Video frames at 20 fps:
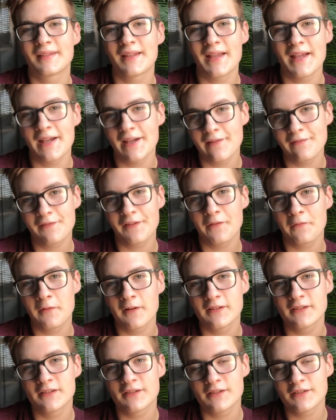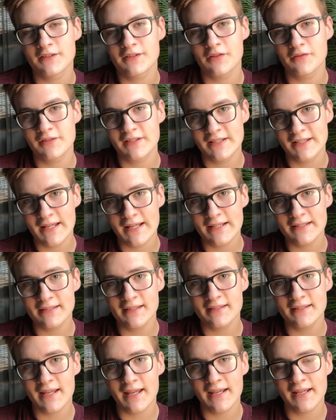Hey everyone, so today is
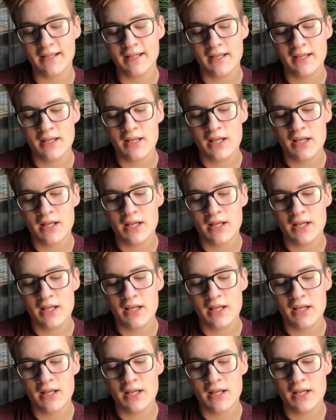the day